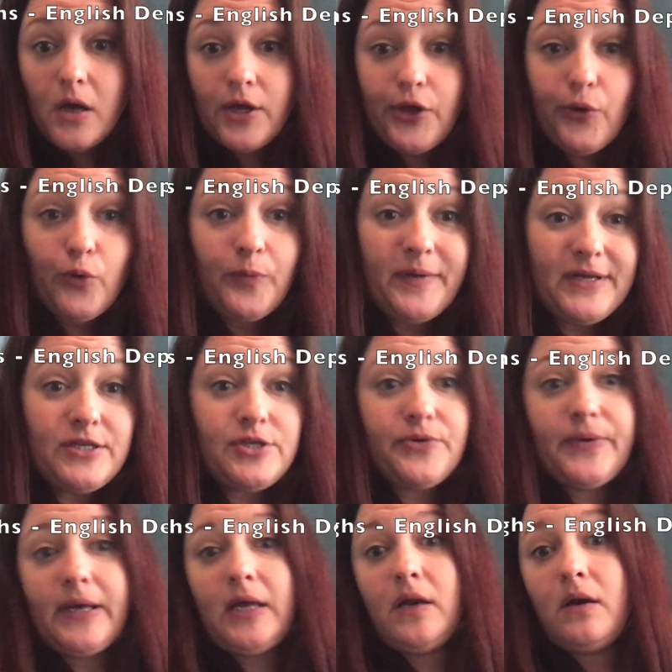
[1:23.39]
You'll be
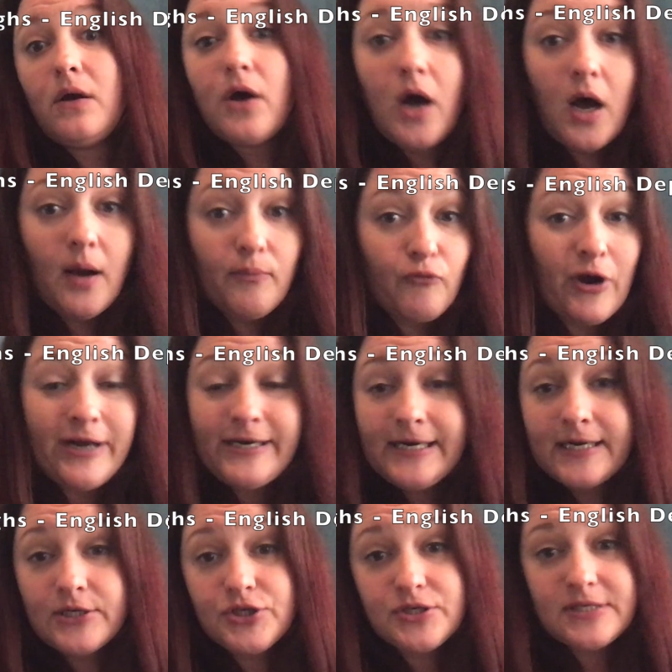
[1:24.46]
doing writing
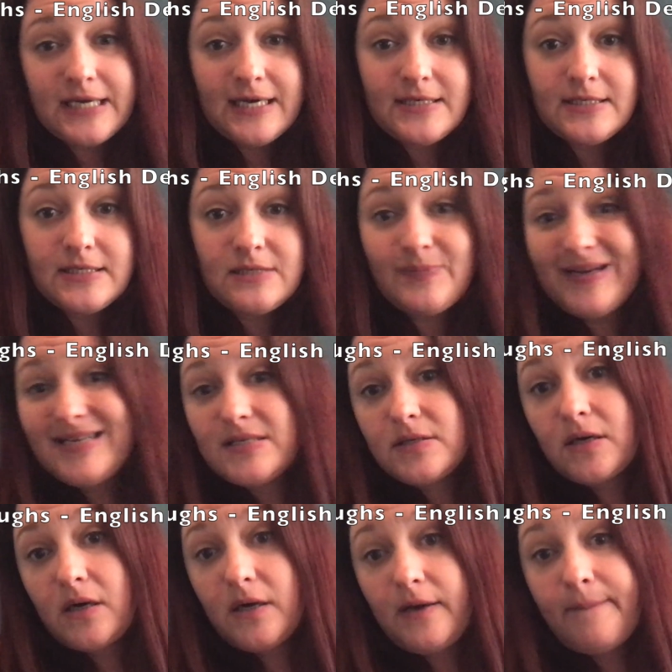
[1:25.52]
exercises based
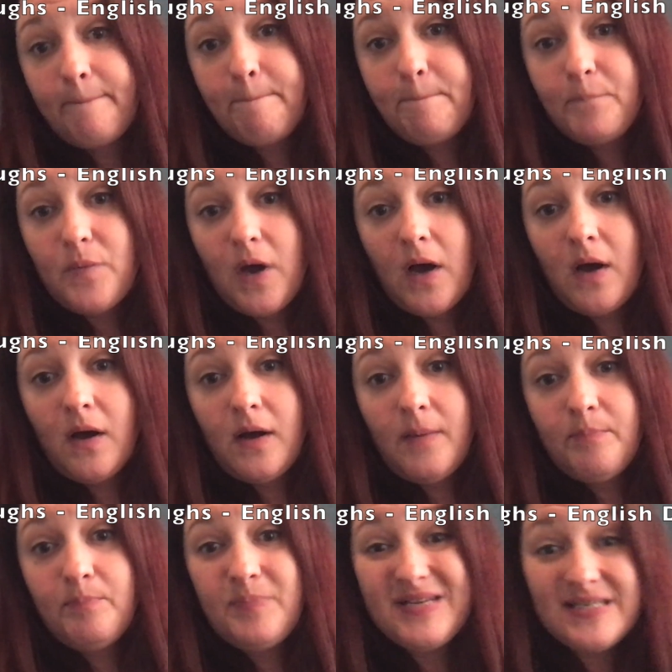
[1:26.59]
on
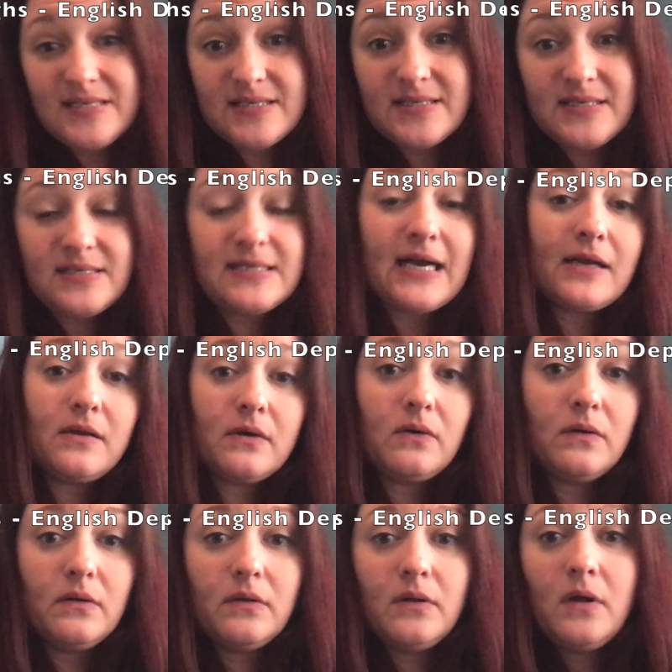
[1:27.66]
business and
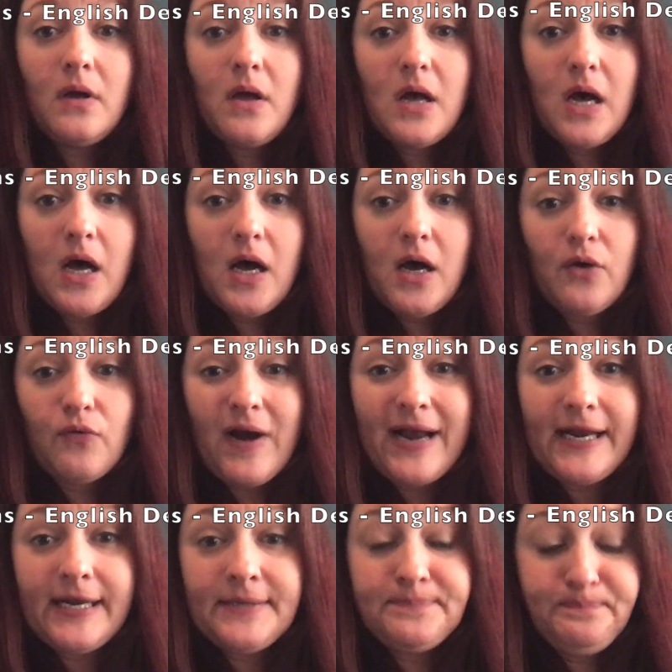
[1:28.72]
technical
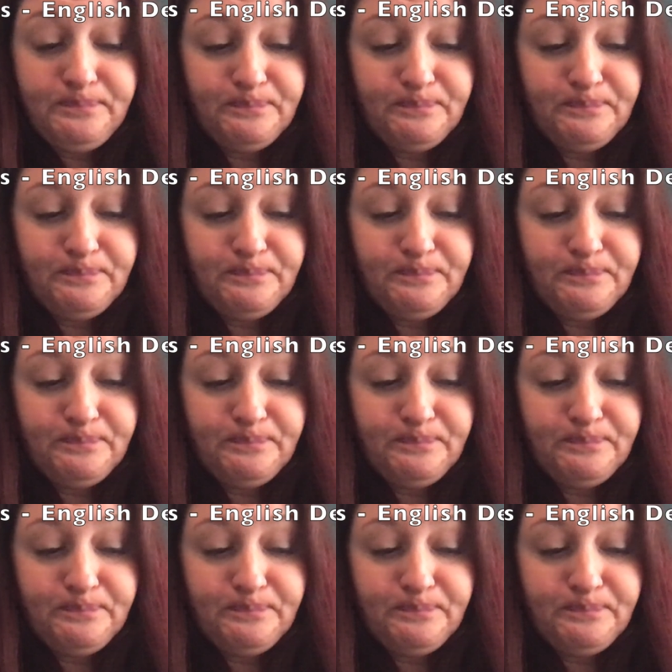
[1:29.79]
writing.